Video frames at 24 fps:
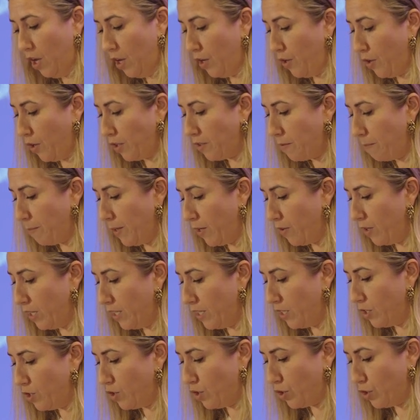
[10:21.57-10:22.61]
not
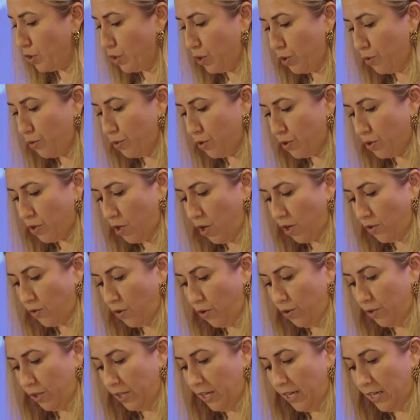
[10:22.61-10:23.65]
merely as Jews, not
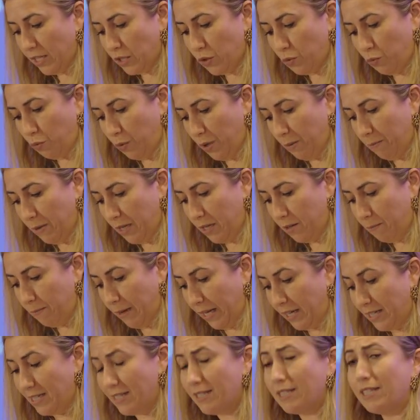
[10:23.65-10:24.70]
only as women,
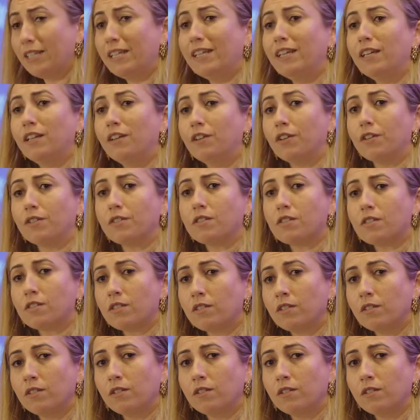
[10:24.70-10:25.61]
but as leaders.